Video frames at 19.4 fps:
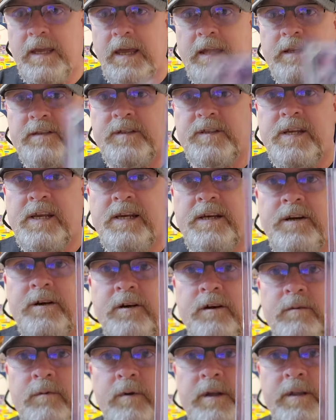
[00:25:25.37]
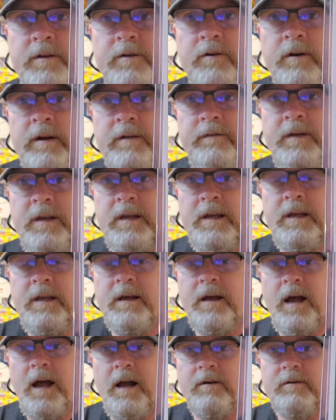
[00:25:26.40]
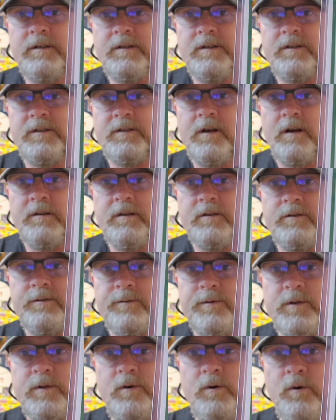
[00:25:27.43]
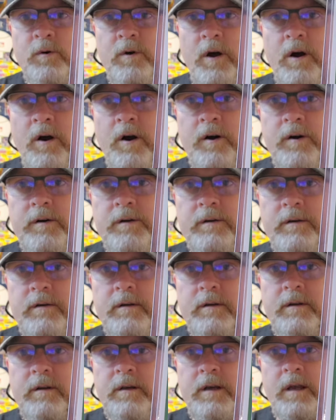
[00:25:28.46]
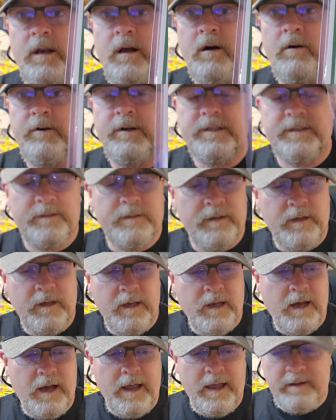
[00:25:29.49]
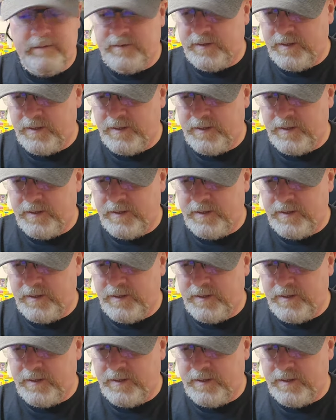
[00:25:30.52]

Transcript: Ken Sr. with Griffey. I always just thought this was a cool card. And always, I have